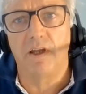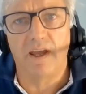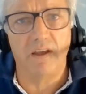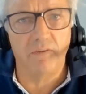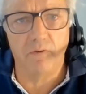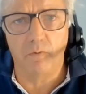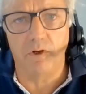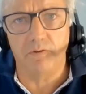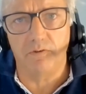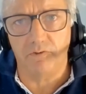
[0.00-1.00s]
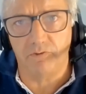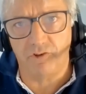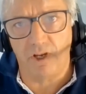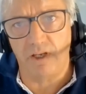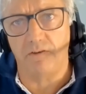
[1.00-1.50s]
how the world has
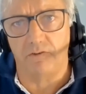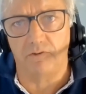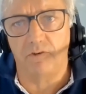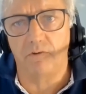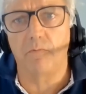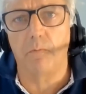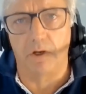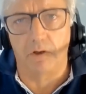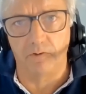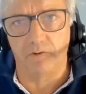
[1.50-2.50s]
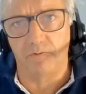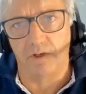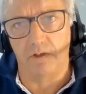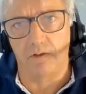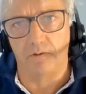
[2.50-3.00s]
changed because of
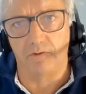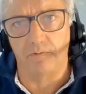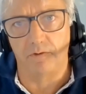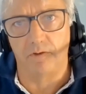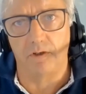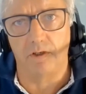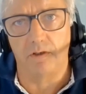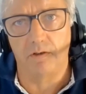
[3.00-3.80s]
inclusivity.